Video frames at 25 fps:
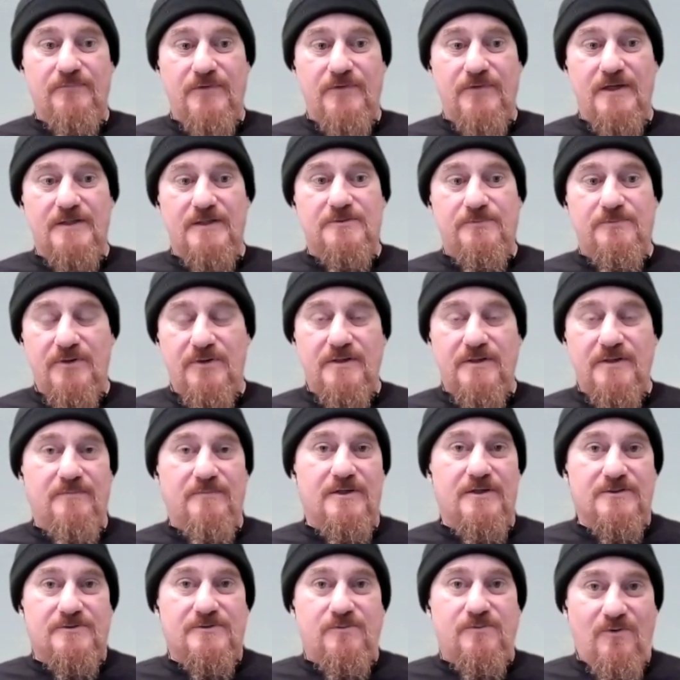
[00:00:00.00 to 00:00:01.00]
That's pretty
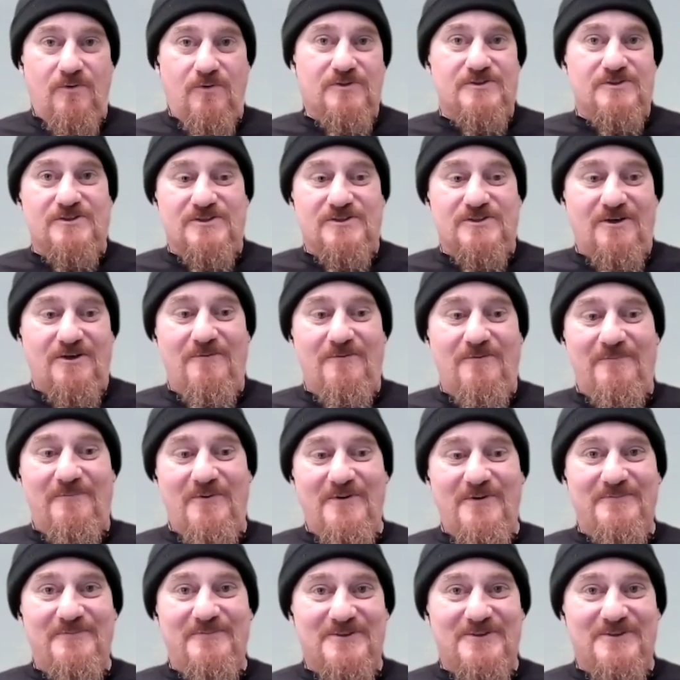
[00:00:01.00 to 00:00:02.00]
much was the sole
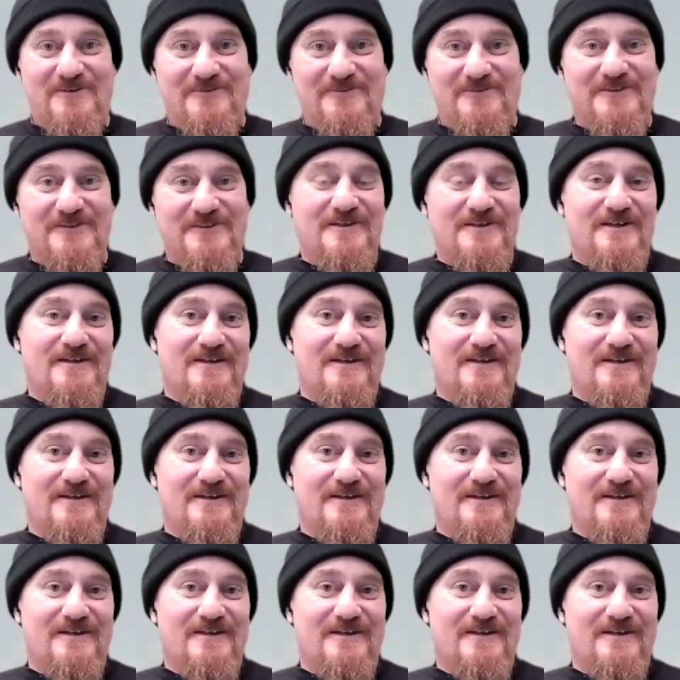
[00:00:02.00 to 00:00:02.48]
purpose of it.